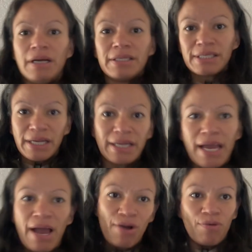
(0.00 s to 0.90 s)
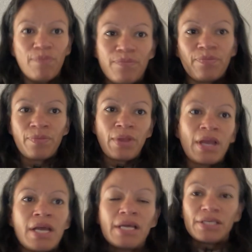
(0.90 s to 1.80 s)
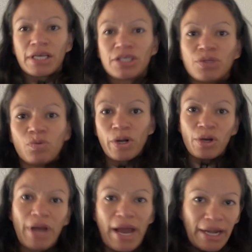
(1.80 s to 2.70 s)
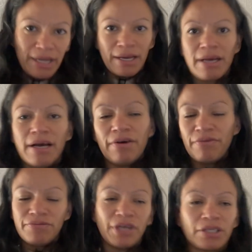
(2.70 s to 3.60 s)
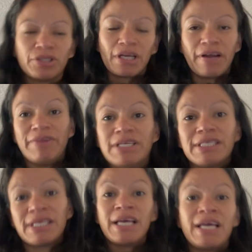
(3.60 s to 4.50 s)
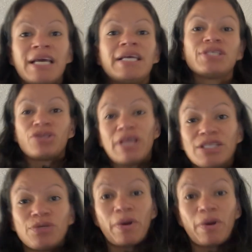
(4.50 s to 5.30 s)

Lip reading: studying at home, section 109 of Doctrine and Covenants. So that's